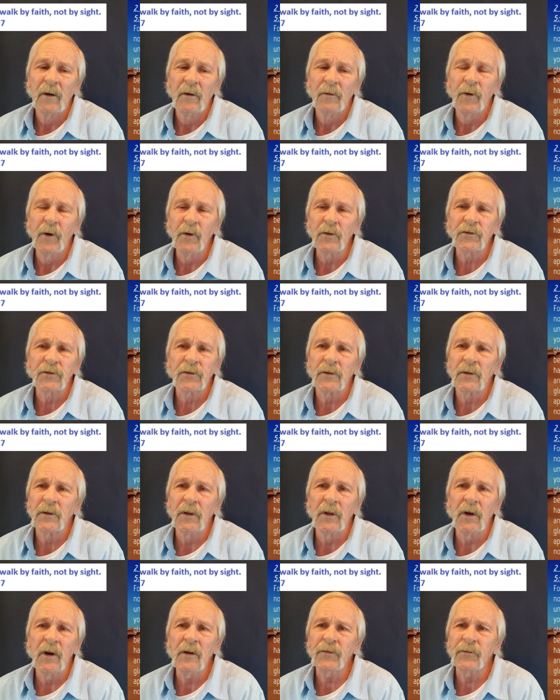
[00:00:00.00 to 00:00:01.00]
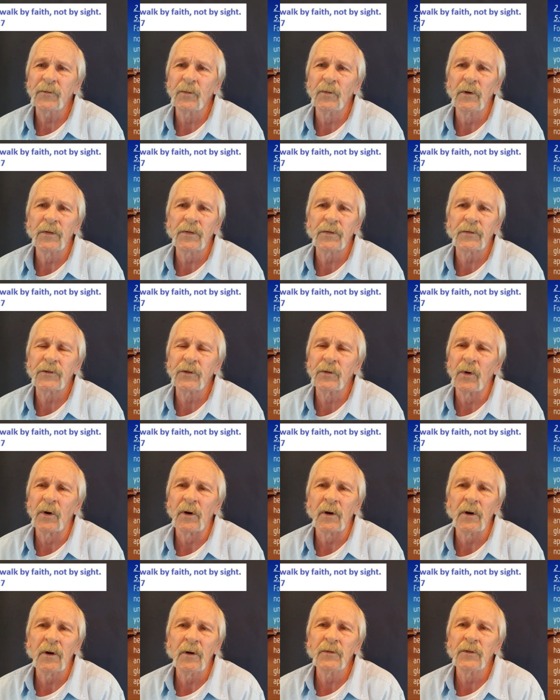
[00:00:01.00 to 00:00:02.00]
Folks, left to
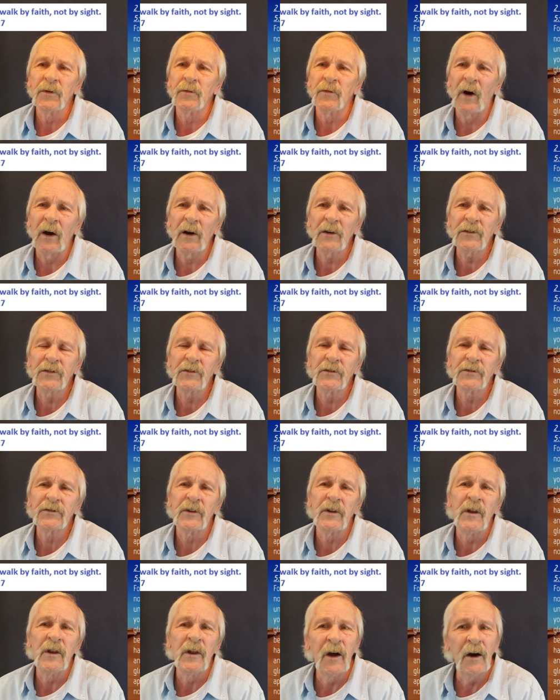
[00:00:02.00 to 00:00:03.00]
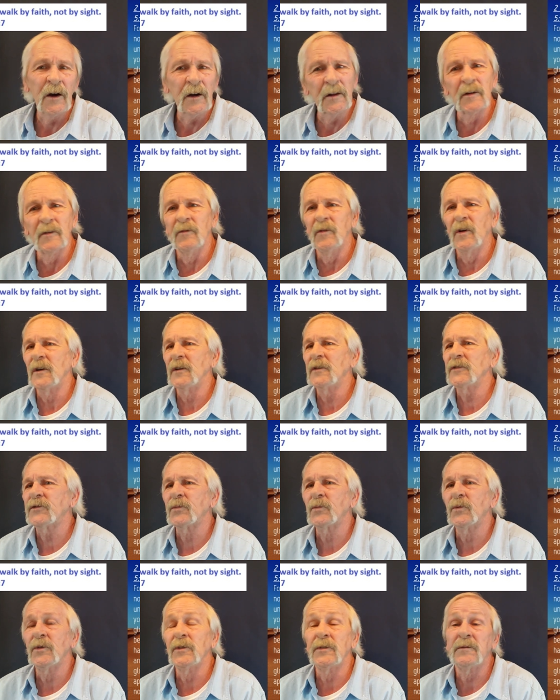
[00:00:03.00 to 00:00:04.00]
our own devices, none of us
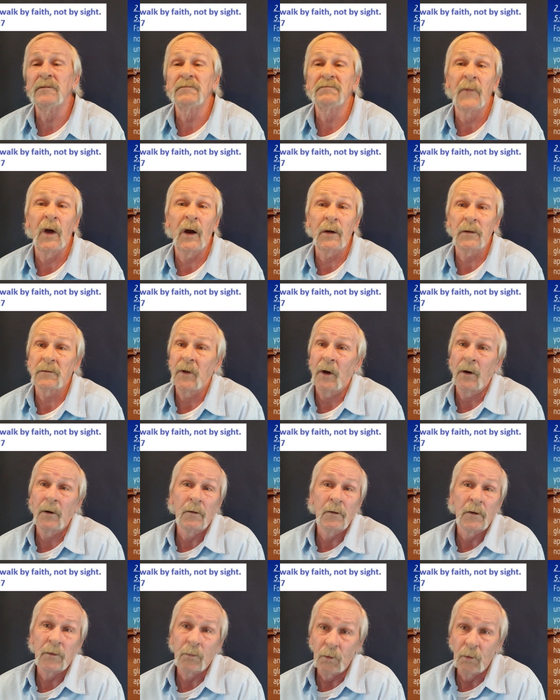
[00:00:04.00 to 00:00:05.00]
would, not only